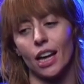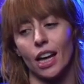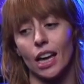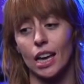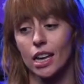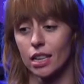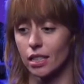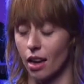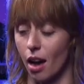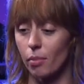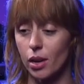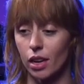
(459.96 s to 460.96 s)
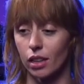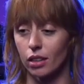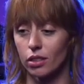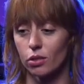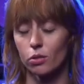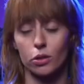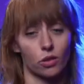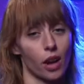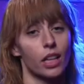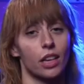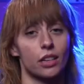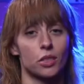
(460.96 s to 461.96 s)
He is coming to
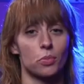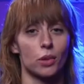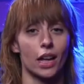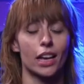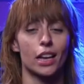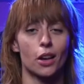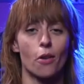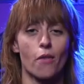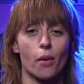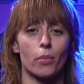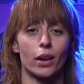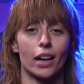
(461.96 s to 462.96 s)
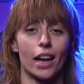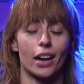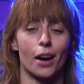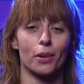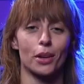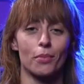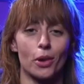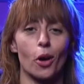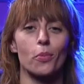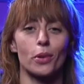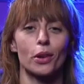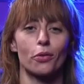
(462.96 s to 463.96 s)
Australia to play in November, and I'm going to be
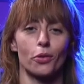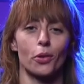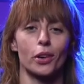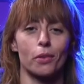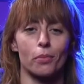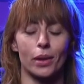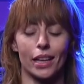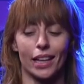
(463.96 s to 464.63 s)
opening for him,